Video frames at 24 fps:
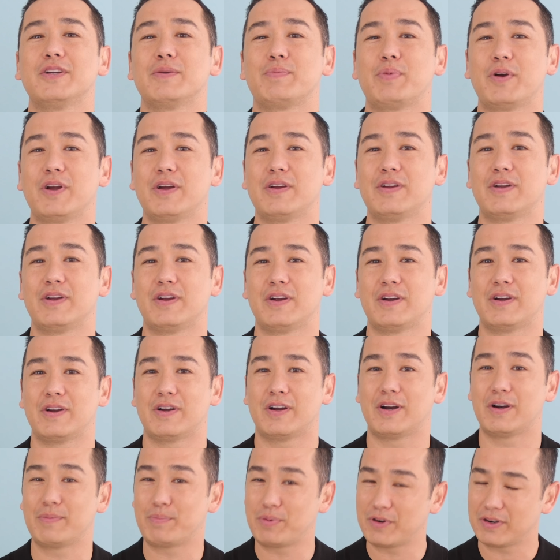our, uh,
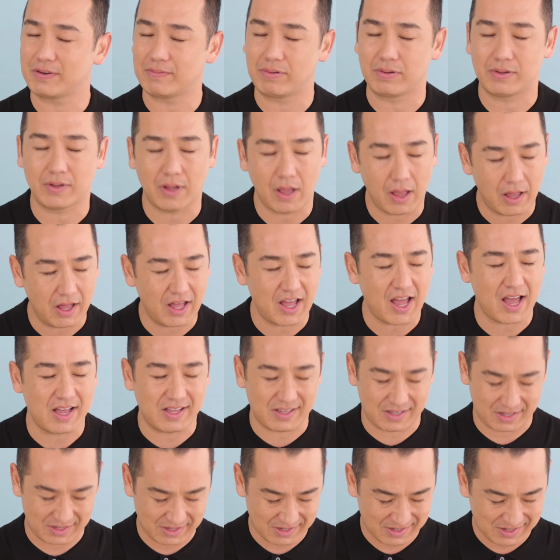our,
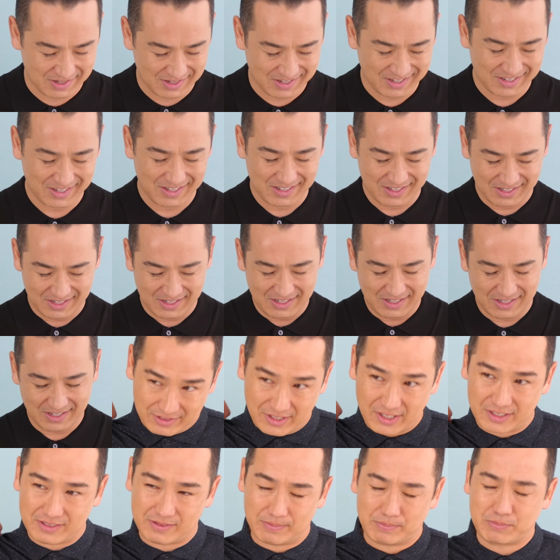ah.
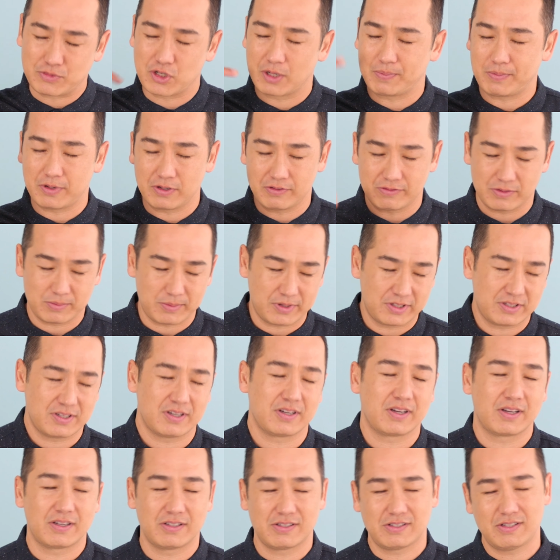I'm tripping over my
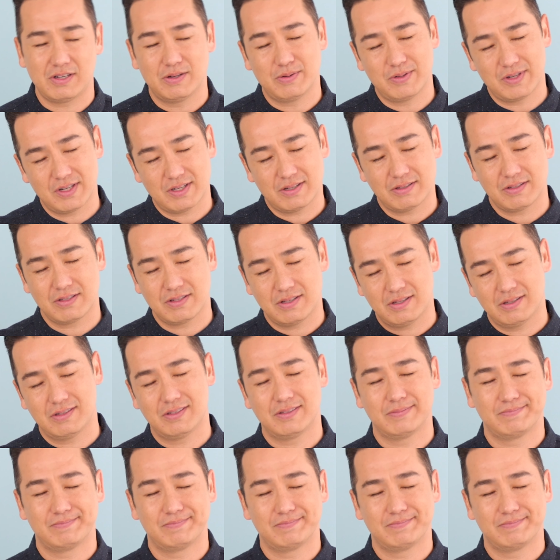tongue, I gotta slow it down. So.